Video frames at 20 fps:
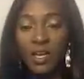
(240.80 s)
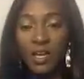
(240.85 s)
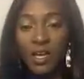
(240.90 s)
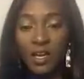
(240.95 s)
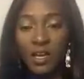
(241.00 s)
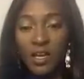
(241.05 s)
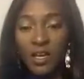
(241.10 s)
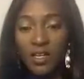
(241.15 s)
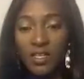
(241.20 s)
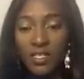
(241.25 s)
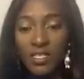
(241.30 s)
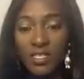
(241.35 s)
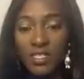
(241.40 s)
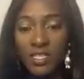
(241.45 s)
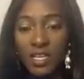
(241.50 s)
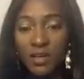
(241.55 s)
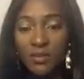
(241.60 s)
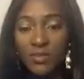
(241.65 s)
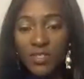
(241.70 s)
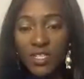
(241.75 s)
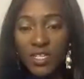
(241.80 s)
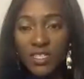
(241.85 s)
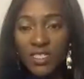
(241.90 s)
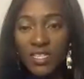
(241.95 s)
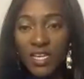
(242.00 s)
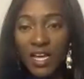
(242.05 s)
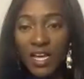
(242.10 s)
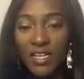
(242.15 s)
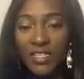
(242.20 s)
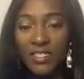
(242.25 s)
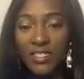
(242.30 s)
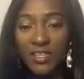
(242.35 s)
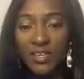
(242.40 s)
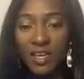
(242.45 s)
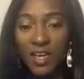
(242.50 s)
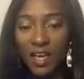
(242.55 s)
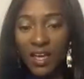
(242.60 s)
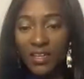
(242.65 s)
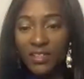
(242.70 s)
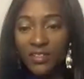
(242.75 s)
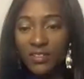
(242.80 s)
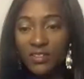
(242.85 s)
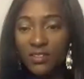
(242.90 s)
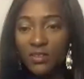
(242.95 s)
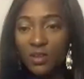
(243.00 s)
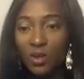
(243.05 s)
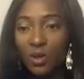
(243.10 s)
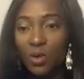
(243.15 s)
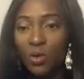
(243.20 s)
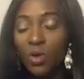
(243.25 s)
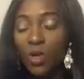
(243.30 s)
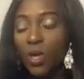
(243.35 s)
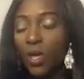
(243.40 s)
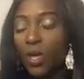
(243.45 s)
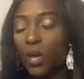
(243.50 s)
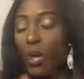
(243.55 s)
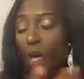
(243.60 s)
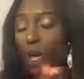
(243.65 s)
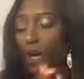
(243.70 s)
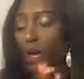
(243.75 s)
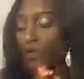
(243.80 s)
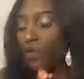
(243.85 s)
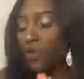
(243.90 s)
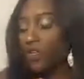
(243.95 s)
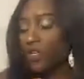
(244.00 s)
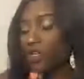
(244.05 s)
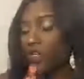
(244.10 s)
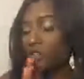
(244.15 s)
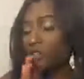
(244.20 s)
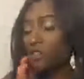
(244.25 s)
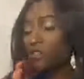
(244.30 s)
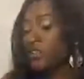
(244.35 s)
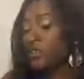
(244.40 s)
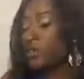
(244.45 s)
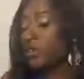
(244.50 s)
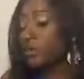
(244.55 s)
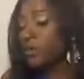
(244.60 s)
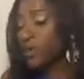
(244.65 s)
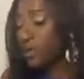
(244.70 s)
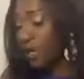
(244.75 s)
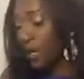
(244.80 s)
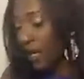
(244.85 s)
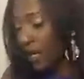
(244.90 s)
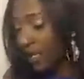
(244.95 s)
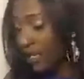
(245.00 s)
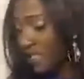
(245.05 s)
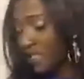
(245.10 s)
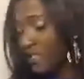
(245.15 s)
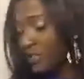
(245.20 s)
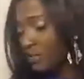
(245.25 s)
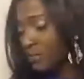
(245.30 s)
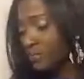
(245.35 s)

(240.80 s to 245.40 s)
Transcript: subject at hand. So I want us today to look at